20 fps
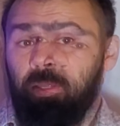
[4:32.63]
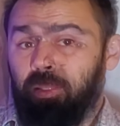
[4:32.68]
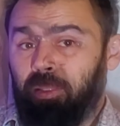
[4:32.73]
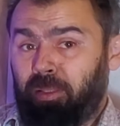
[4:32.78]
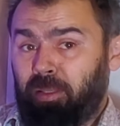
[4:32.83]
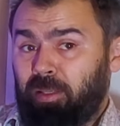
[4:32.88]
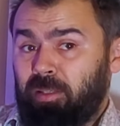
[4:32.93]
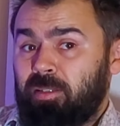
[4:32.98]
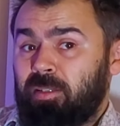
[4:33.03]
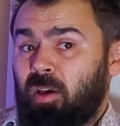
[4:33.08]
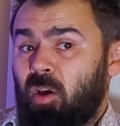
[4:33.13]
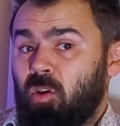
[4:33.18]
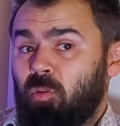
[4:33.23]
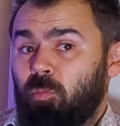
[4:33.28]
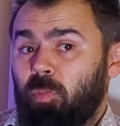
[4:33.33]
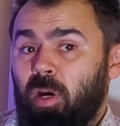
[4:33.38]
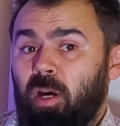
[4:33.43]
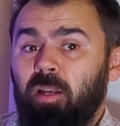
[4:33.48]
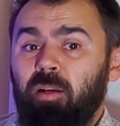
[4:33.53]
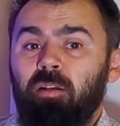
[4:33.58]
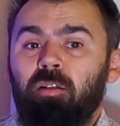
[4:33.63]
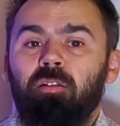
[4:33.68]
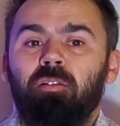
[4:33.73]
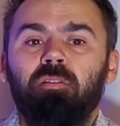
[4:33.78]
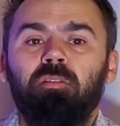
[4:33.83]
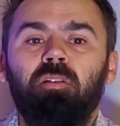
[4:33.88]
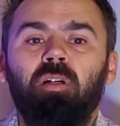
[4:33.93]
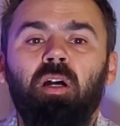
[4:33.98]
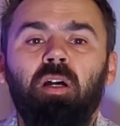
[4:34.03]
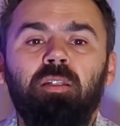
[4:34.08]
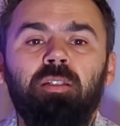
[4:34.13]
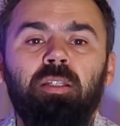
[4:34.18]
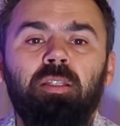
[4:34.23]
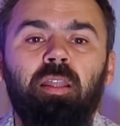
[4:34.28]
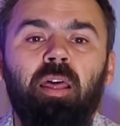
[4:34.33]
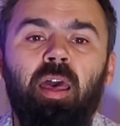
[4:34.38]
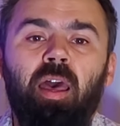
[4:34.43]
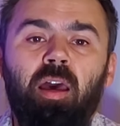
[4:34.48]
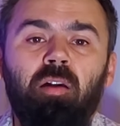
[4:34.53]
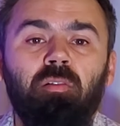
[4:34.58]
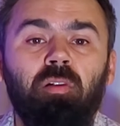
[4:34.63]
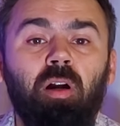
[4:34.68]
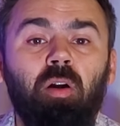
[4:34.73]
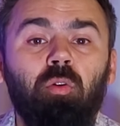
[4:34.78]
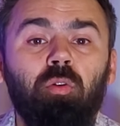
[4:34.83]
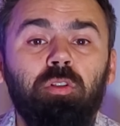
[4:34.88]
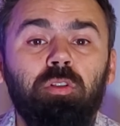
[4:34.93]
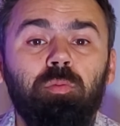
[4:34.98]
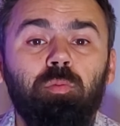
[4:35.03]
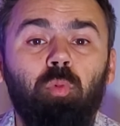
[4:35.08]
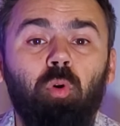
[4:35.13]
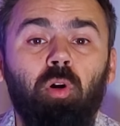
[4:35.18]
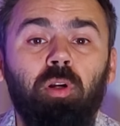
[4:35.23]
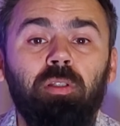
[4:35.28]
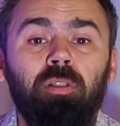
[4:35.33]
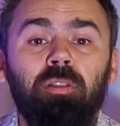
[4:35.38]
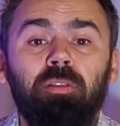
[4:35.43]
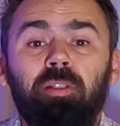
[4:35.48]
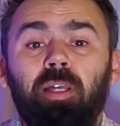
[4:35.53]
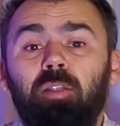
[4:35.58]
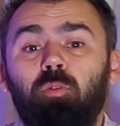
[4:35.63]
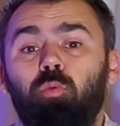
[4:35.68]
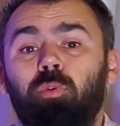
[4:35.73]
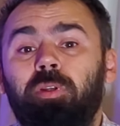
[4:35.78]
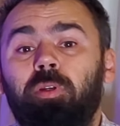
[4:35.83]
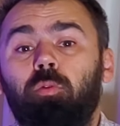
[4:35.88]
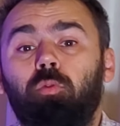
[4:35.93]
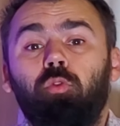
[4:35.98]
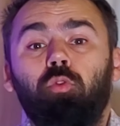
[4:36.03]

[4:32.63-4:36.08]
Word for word: The soundbar doesn't have aux port that we